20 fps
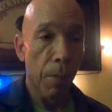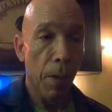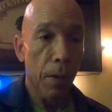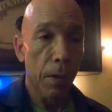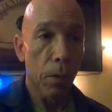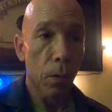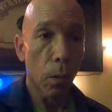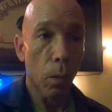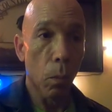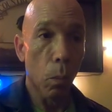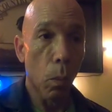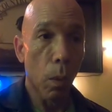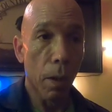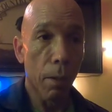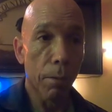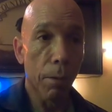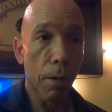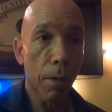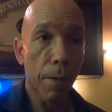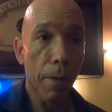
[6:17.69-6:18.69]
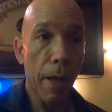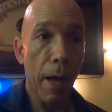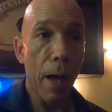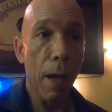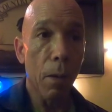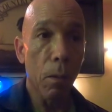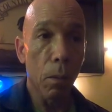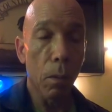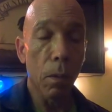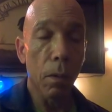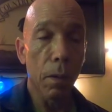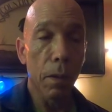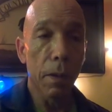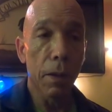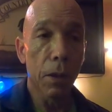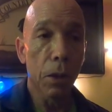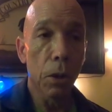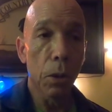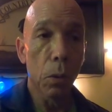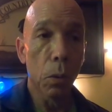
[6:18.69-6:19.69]
So whatever that
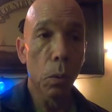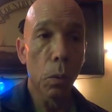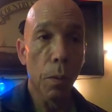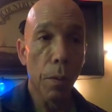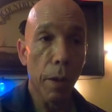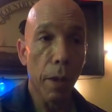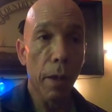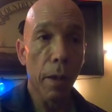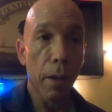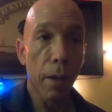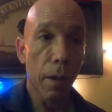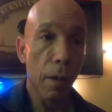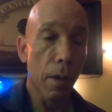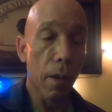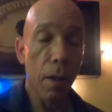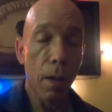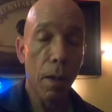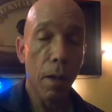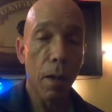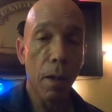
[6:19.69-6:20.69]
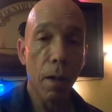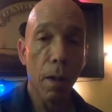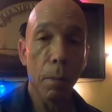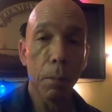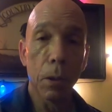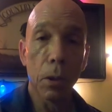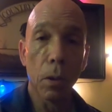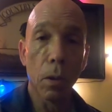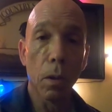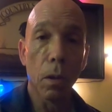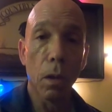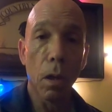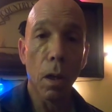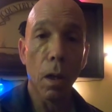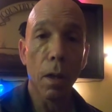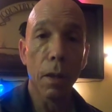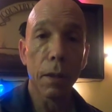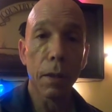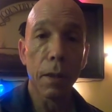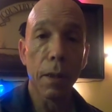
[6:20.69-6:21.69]
issue there, I'm sure
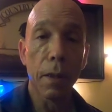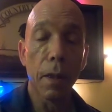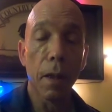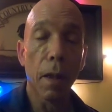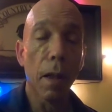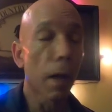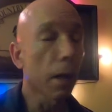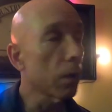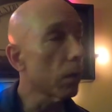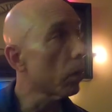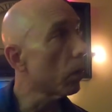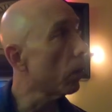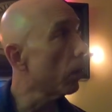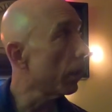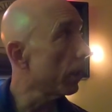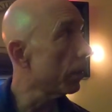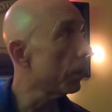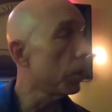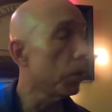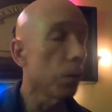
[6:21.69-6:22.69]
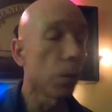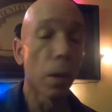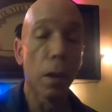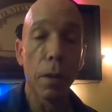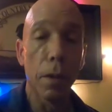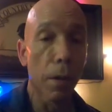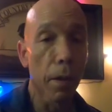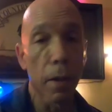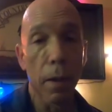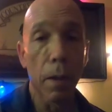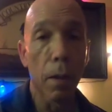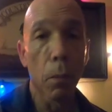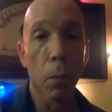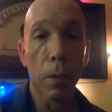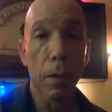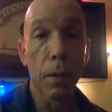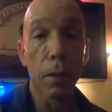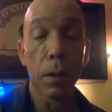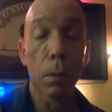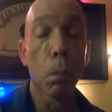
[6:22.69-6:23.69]
caused the electrical issue under there
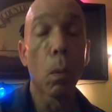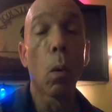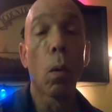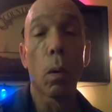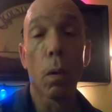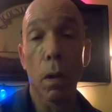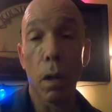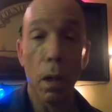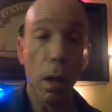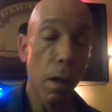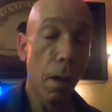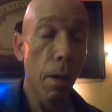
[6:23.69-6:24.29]
with the smoke.